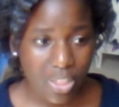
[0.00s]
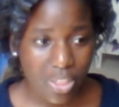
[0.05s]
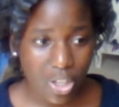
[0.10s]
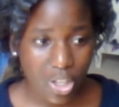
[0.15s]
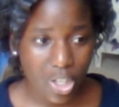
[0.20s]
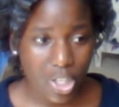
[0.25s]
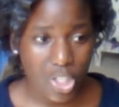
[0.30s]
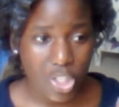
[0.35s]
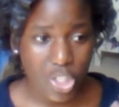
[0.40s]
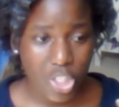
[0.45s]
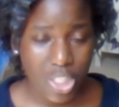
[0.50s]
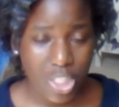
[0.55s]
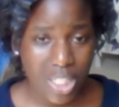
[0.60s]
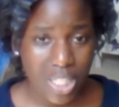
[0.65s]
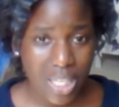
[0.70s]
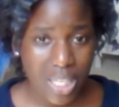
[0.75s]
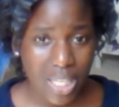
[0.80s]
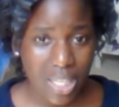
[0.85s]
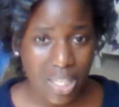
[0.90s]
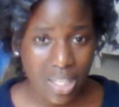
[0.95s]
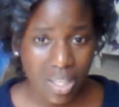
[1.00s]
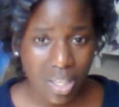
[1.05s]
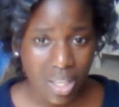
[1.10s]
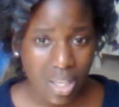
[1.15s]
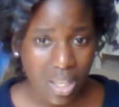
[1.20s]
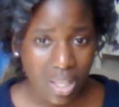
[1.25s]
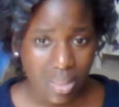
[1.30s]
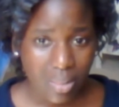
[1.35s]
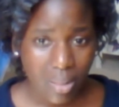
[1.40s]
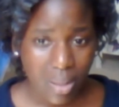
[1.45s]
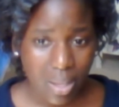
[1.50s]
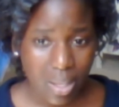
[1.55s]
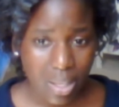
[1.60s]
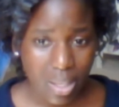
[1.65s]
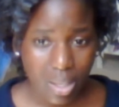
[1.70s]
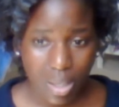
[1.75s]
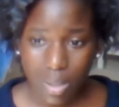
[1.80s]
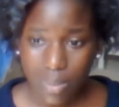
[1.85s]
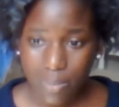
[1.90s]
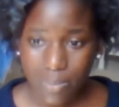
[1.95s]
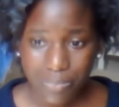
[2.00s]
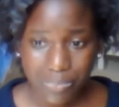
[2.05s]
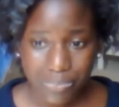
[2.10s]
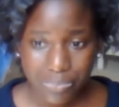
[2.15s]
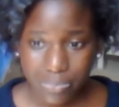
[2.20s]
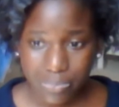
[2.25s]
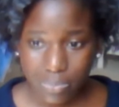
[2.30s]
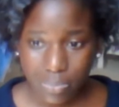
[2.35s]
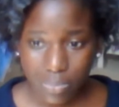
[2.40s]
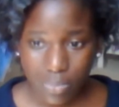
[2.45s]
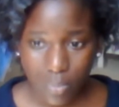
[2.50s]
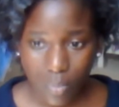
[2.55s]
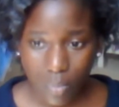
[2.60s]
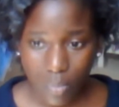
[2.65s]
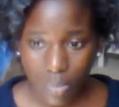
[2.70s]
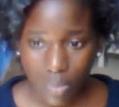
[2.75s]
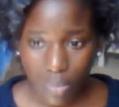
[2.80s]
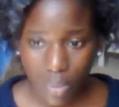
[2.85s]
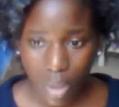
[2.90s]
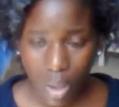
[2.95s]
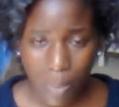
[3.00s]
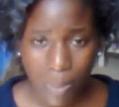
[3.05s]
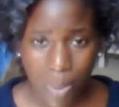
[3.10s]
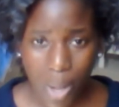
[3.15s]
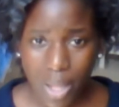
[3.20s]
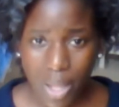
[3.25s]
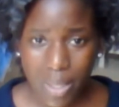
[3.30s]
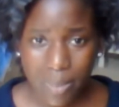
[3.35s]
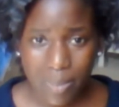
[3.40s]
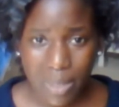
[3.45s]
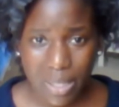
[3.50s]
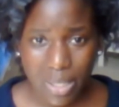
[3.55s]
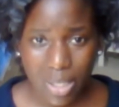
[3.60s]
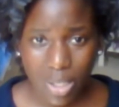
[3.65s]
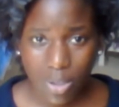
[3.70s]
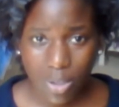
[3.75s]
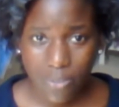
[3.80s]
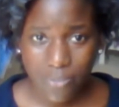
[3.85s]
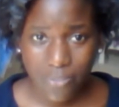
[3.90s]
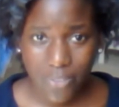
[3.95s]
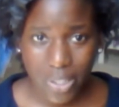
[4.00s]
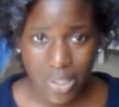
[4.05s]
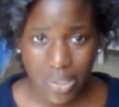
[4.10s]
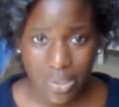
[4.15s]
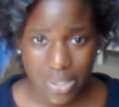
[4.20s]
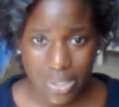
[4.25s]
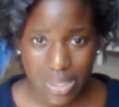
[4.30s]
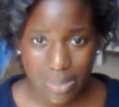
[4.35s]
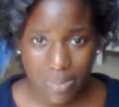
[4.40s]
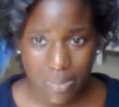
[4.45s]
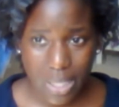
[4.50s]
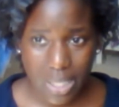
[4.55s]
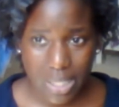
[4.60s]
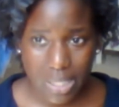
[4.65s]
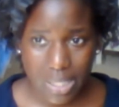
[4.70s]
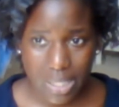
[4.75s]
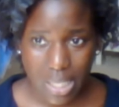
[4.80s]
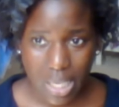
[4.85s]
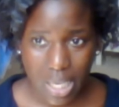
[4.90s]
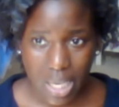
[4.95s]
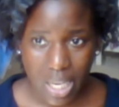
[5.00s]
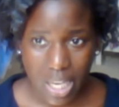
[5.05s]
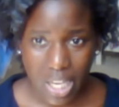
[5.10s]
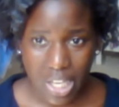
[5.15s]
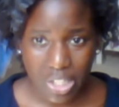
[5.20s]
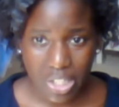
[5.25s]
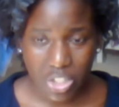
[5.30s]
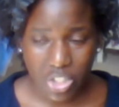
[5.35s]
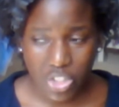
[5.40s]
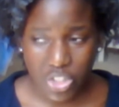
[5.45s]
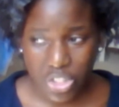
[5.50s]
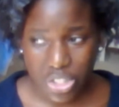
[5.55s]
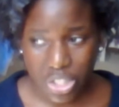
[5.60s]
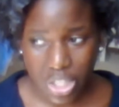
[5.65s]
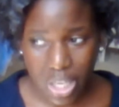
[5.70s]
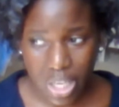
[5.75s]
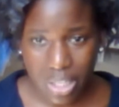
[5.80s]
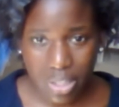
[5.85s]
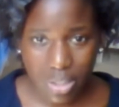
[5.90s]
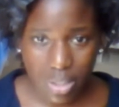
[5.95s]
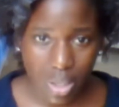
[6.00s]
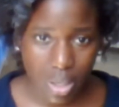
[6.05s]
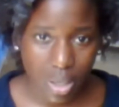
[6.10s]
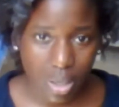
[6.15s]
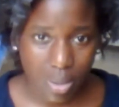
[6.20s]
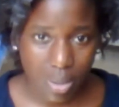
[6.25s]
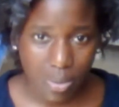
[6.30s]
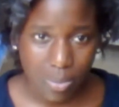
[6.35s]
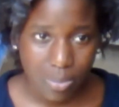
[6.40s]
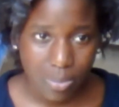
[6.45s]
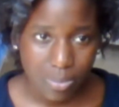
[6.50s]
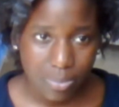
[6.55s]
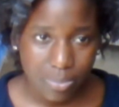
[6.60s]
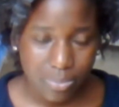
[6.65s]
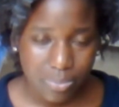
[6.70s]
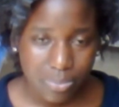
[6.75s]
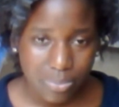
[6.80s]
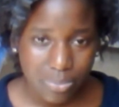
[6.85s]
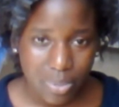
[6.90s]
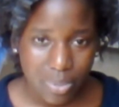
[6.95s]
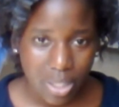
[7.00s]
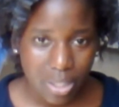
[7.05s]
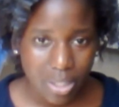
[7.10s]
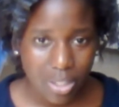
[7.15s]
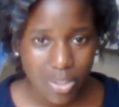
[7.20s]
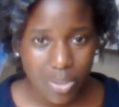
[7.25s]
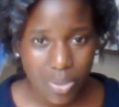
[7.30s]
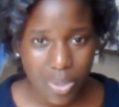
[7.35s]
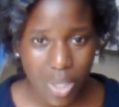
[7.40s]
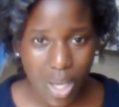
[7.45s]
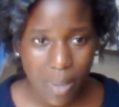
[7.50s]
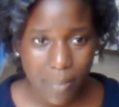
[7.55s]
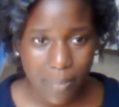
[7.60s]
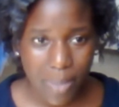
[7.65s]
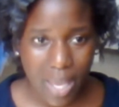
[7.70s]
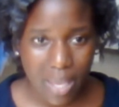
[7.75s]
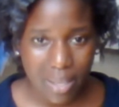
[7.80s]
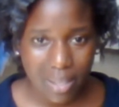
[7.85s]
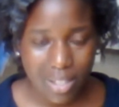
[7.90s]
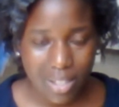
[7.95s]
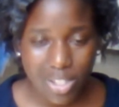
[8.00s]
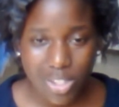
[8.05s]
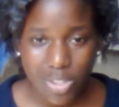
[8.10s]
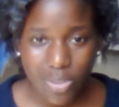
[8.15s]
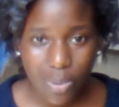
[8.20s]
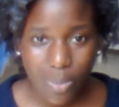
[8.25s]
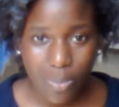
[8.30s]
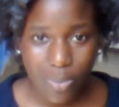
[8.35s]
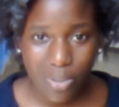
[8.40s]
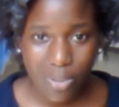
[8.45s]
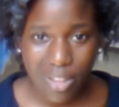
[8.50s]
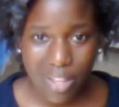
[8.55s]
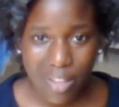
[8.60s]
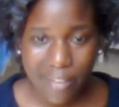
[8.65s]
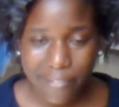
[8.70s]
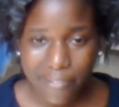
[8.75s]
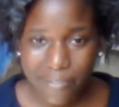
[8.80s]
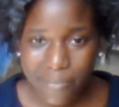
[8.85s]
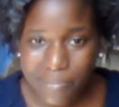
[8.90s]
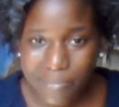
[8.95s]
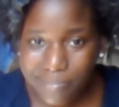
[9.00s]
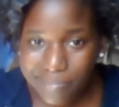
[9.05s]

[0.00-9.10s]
the urge to get like a Bali Mango fragrance mist and you're just like, no, and then you come back and it's no more left,